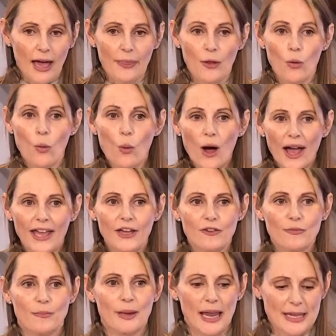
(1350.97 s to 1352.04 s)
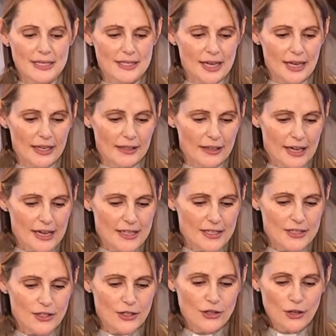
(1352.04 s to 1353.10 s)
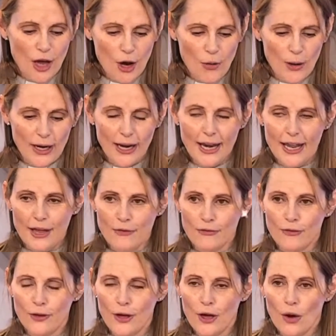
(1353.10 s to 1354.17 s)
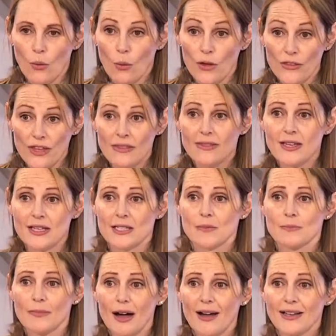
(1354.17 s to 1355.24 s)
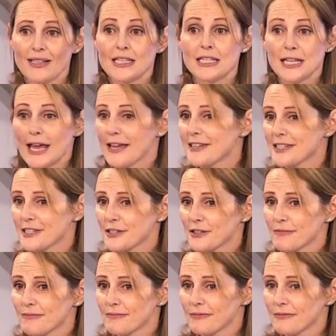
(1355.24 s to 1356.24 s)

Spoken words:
And the way of blessing is to know and live within this mindset,